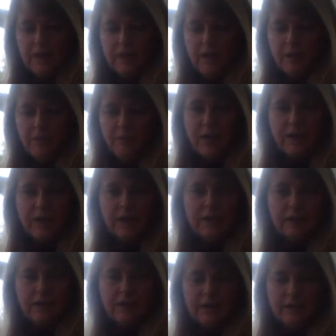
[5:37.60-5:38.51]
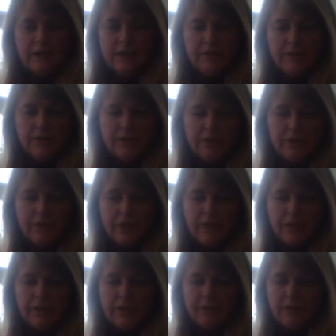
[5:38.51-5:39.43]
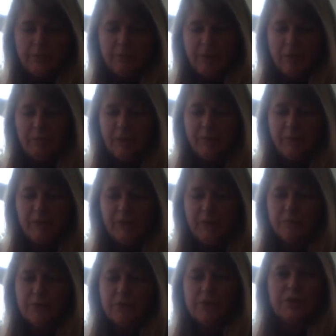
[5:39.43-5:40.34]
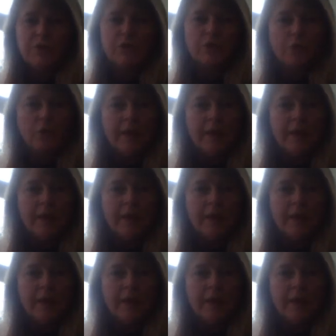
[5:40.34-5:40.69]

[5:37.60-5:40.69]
Now my yeast is starting to bubble a bit, which is